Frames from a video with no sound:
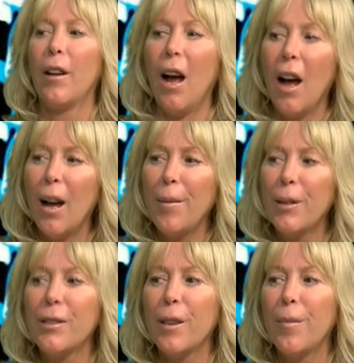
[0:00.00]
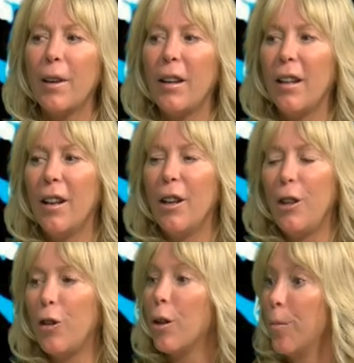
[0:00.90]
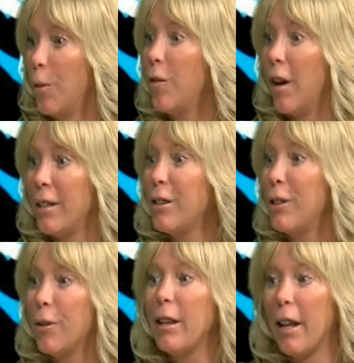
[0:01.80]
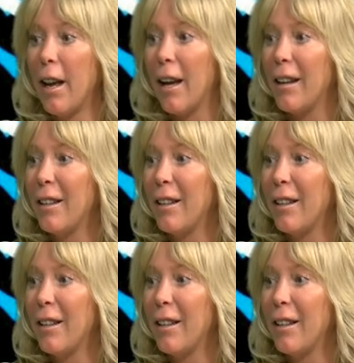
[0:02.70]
a hobby or something, you can move on to doing that.